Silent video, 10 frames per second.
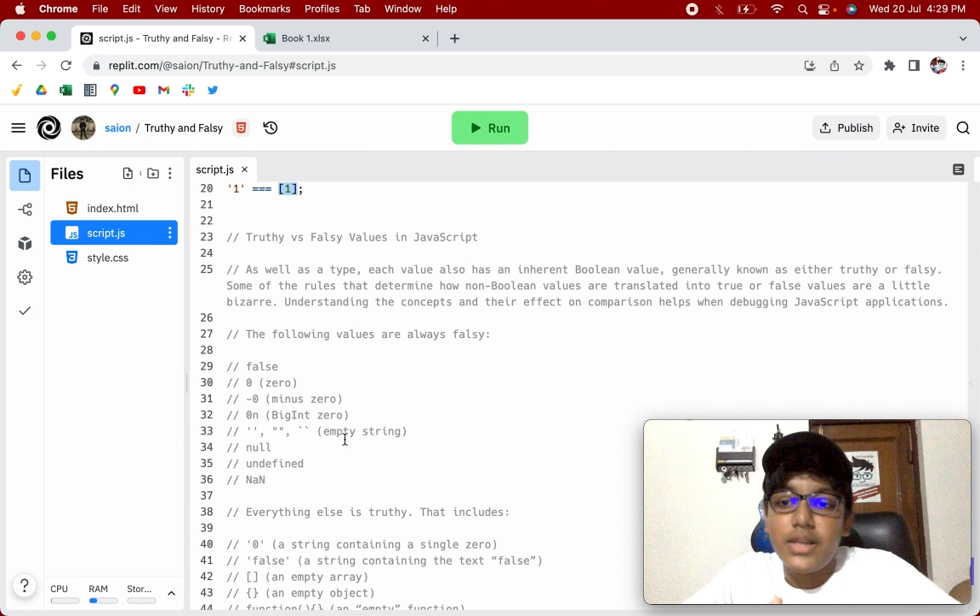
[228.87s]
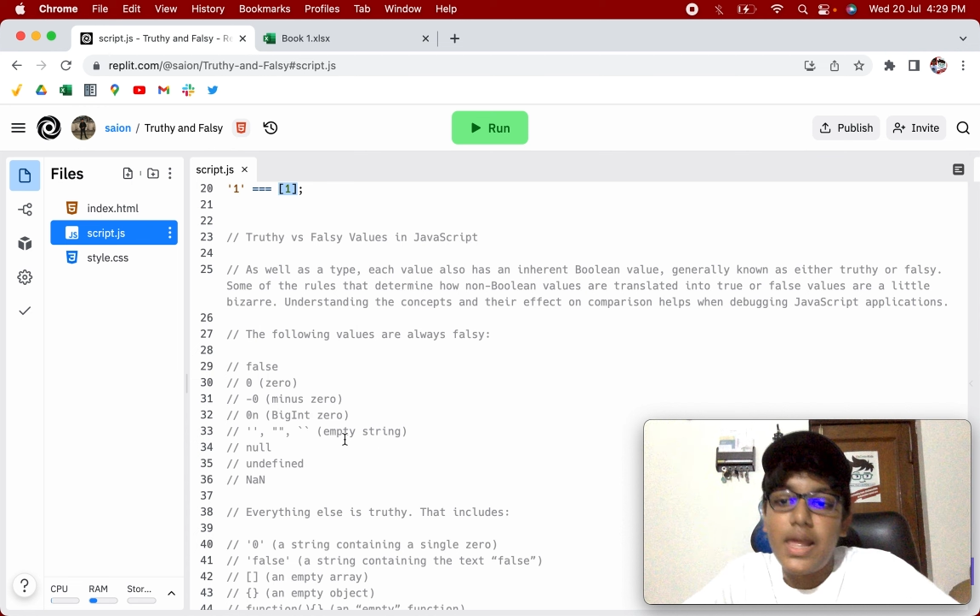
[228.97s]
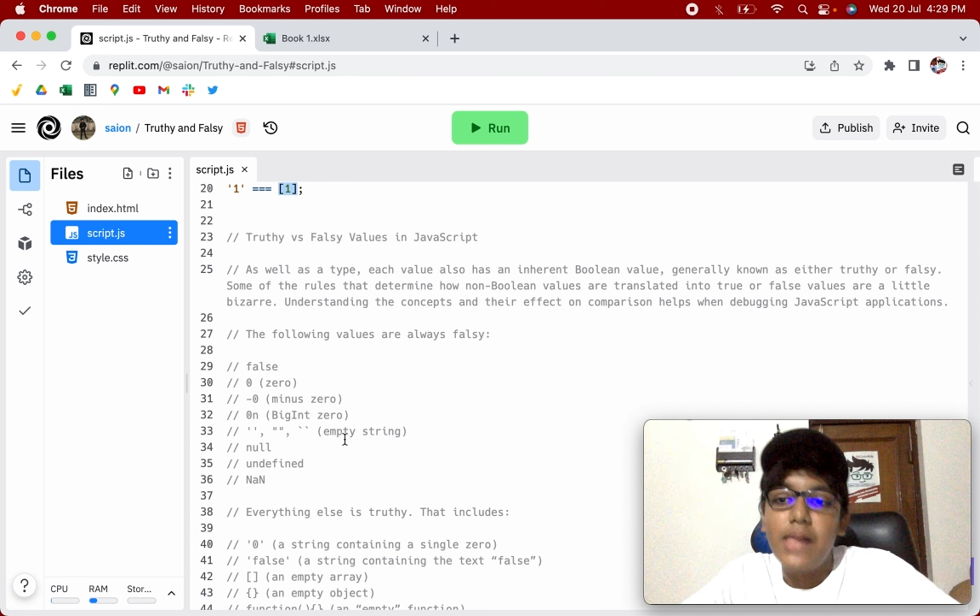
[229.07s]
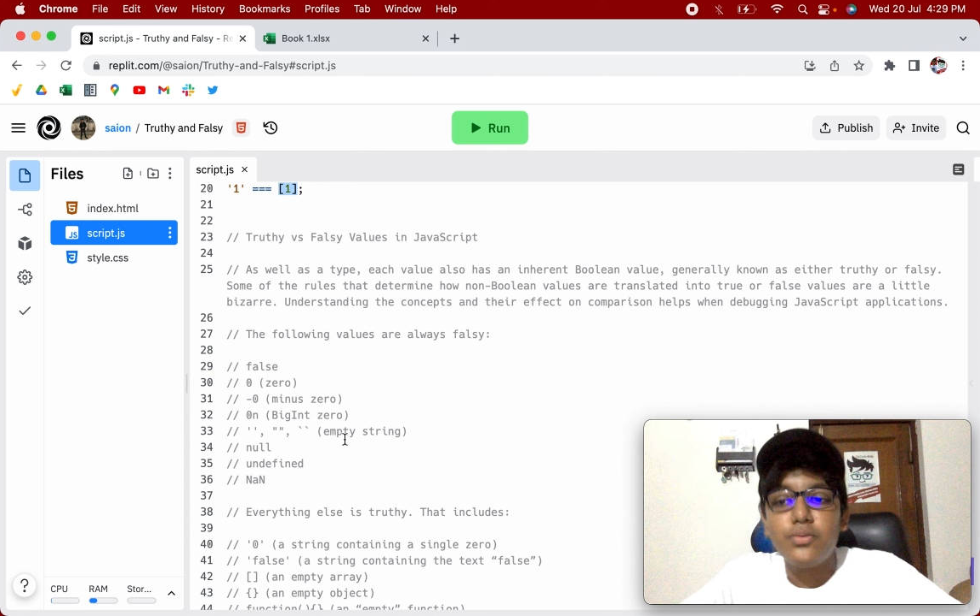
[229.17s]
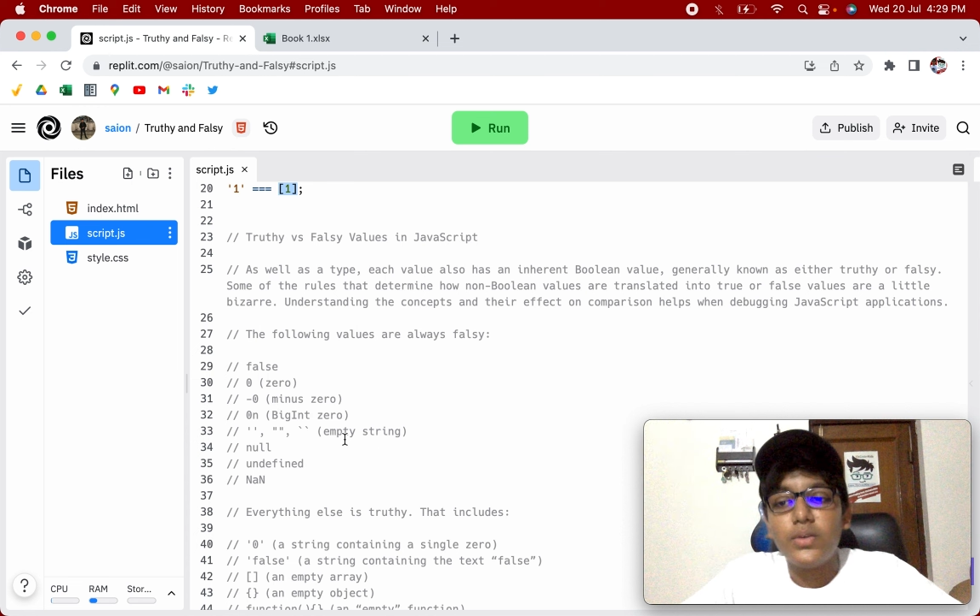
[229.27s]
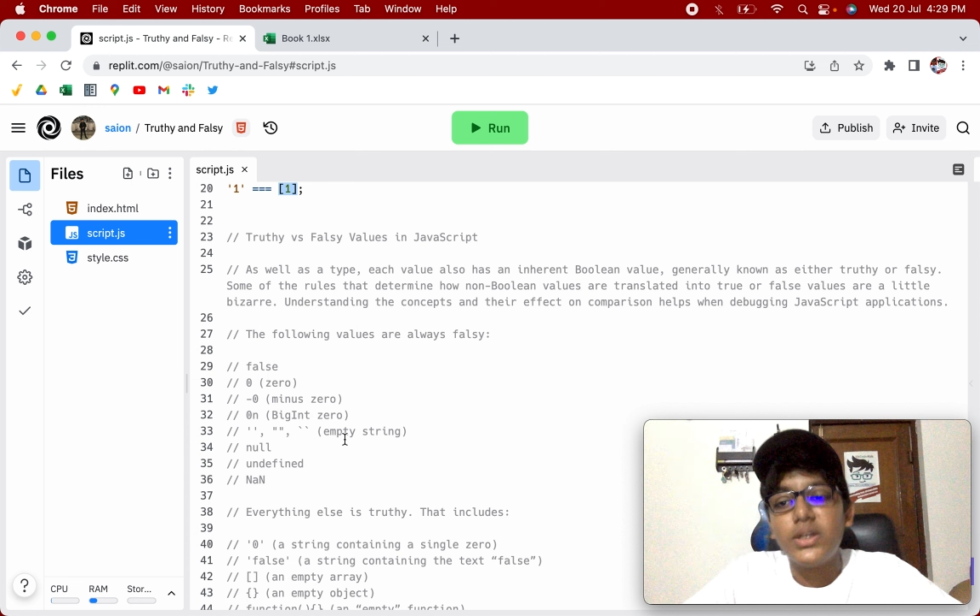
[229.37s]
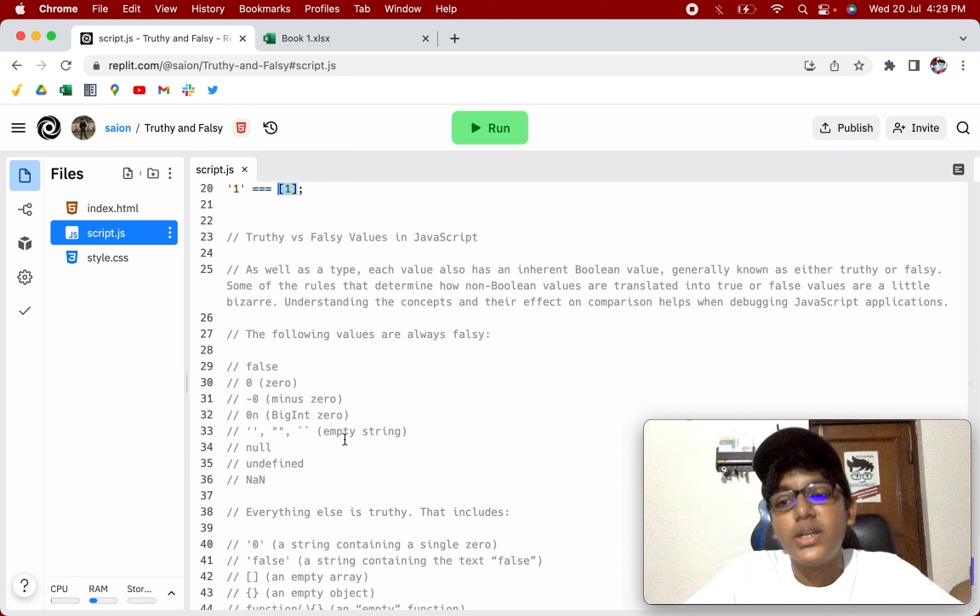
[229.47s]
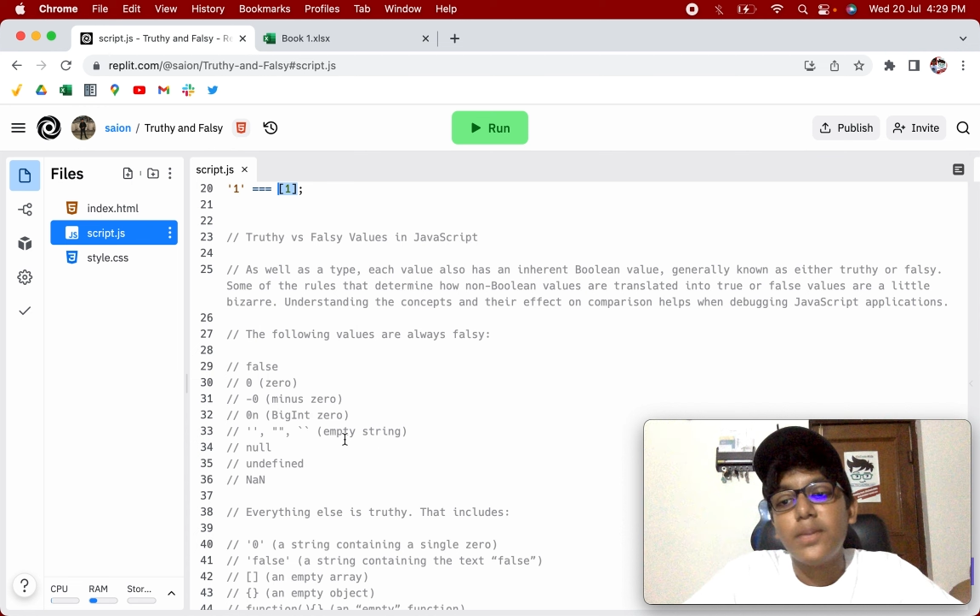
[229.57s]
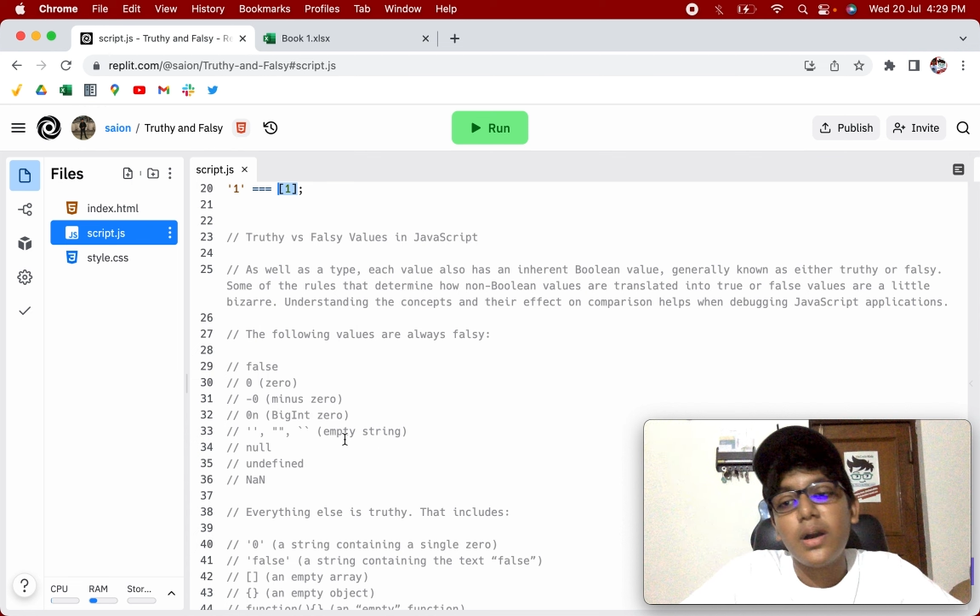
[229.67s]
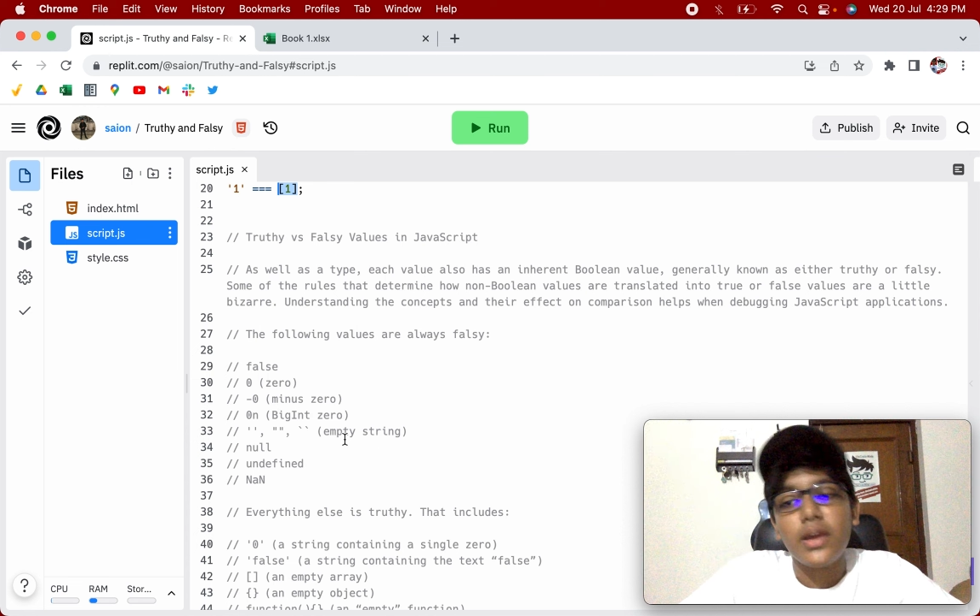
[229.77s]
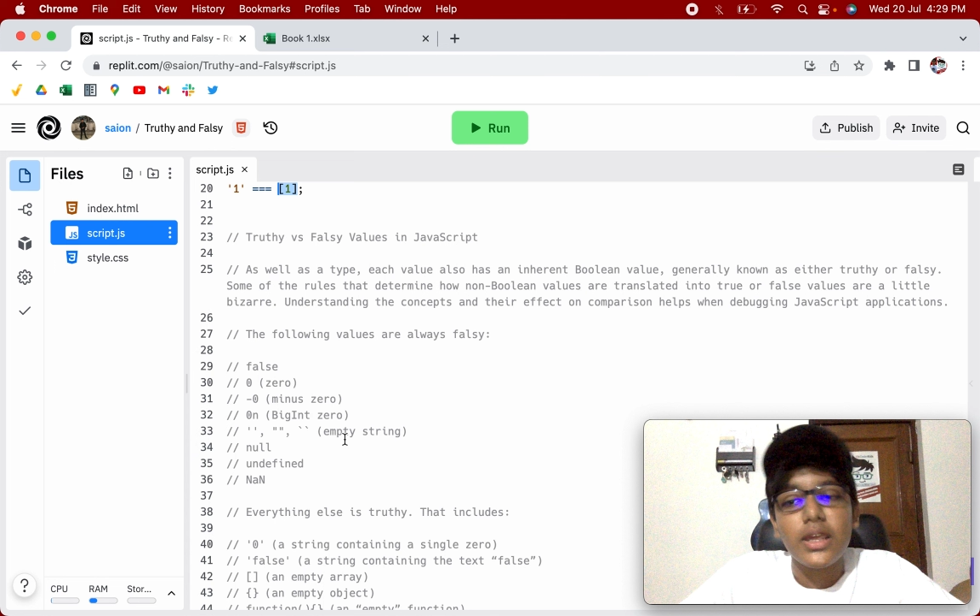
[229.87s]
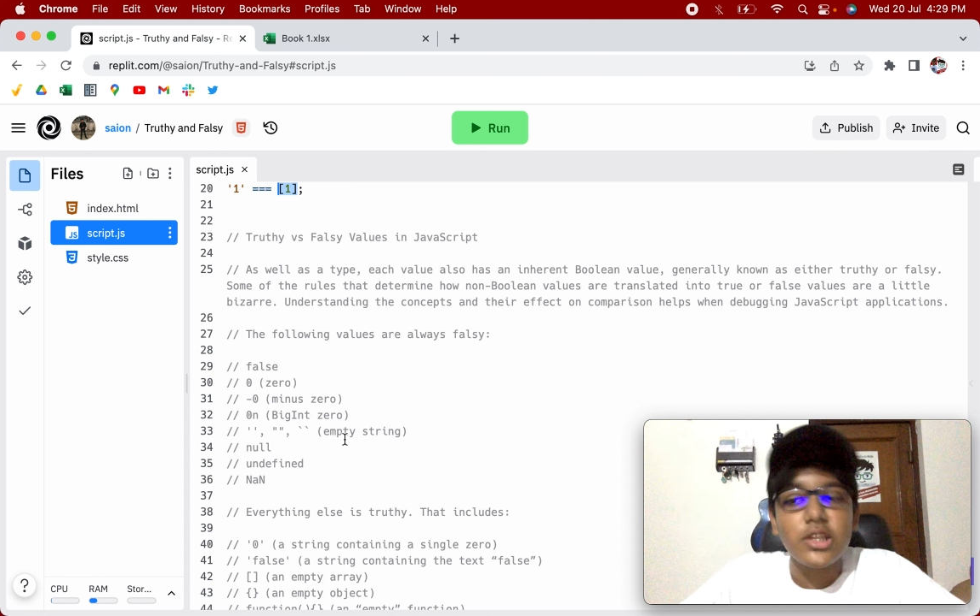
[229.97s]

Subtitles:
helps with debugging